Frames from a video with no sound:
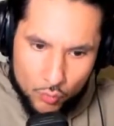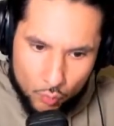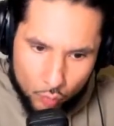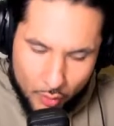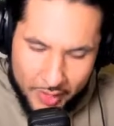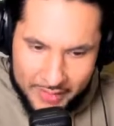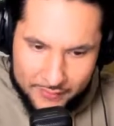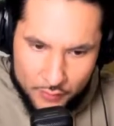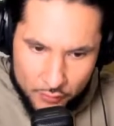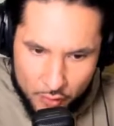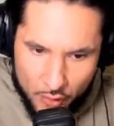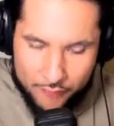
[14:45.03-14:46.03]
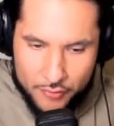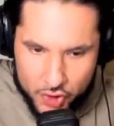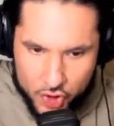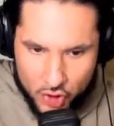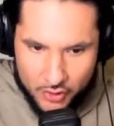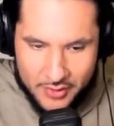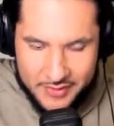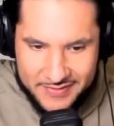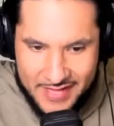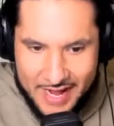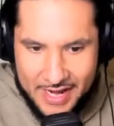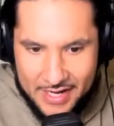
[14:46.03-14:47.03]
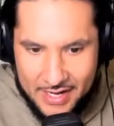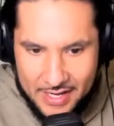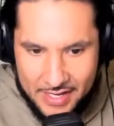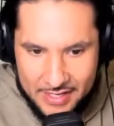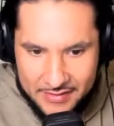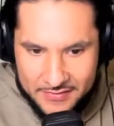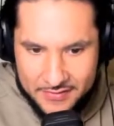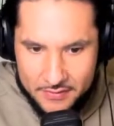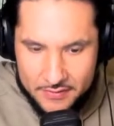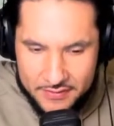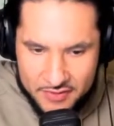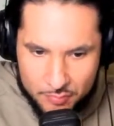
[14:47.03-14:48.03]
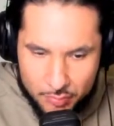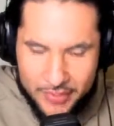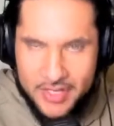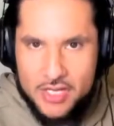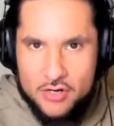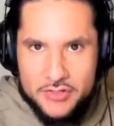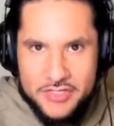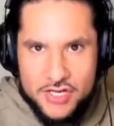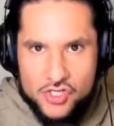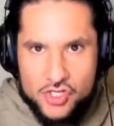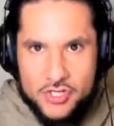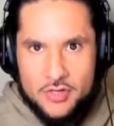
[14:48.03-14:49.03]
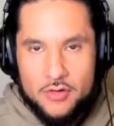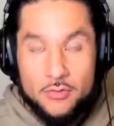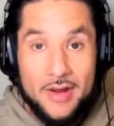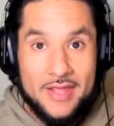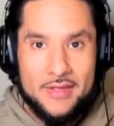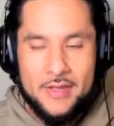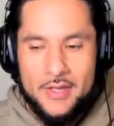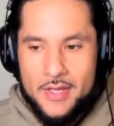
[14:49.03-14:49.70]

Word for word: What I do know for sure is that it's splitting your attention, right?